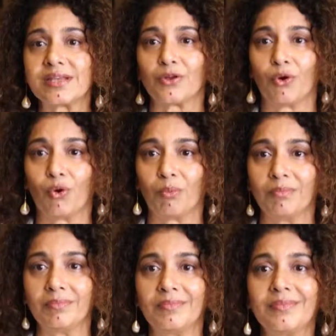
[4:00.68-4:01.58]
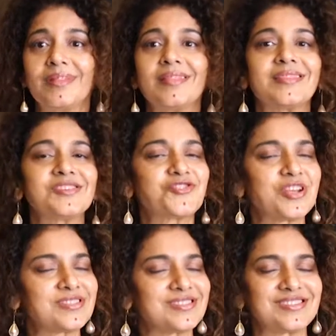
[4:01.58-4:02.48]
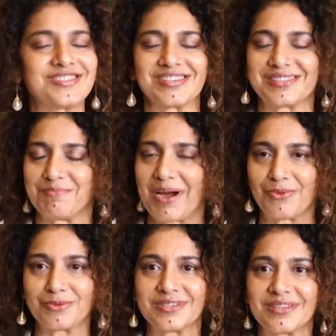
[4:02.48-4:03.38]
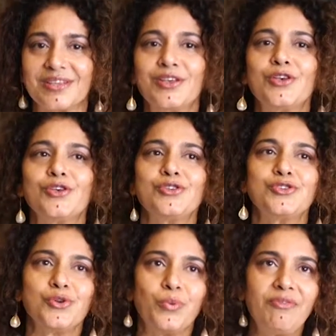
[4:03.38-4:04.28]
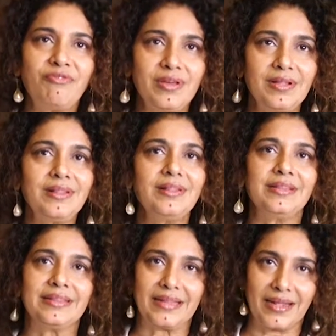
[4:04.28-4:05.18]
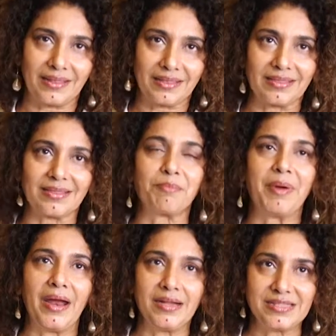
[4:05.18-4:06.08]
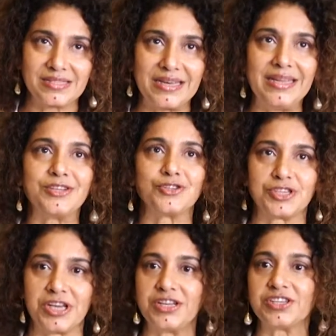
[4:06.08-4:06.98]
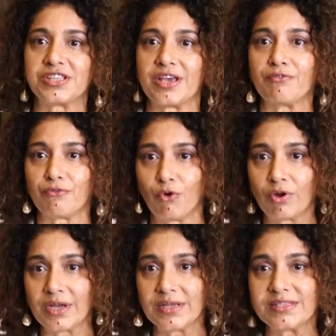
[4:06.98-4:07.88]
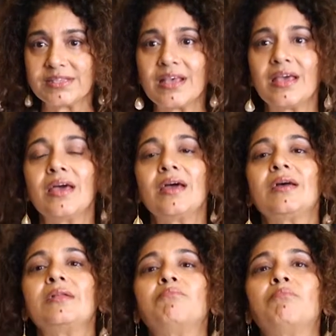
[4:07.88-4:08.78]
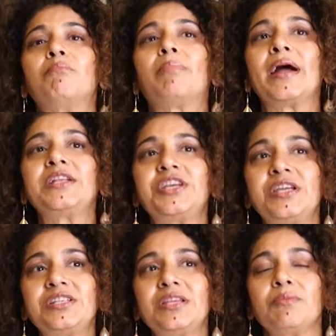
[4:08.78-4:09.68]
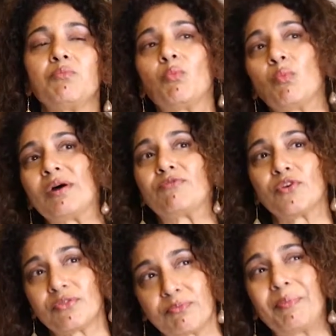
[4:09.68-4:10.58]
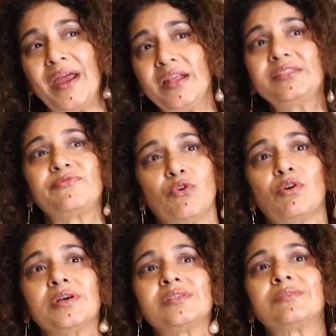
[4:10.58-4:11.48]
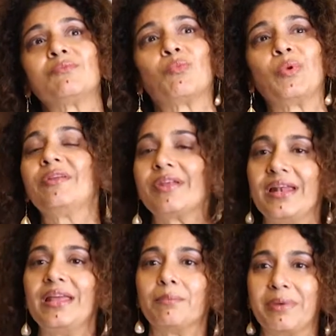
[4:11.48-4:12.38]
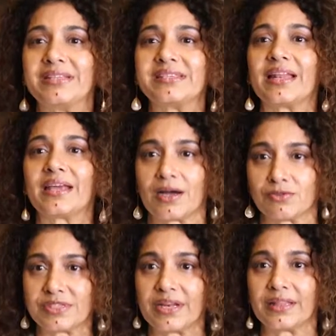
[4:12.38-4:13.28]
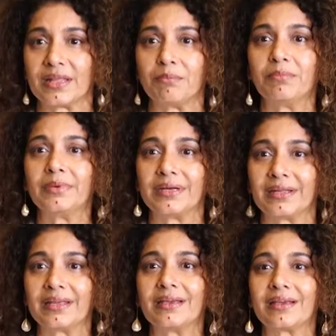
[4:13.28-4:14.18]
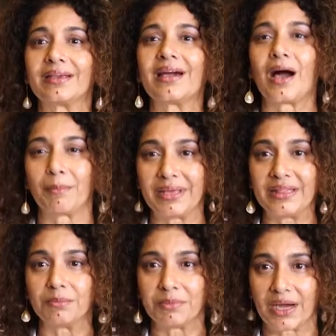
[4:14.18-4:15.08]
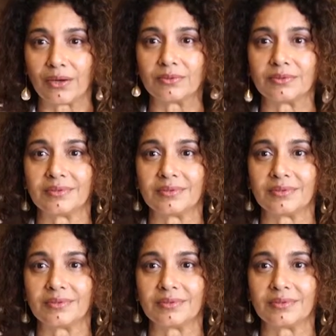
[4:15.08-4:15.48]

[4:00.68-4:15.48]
at home. The stresses just mount. So we feel that the parents need to change their focus by changing, well, for the parents' focus, we really are basically counseling them and calming them down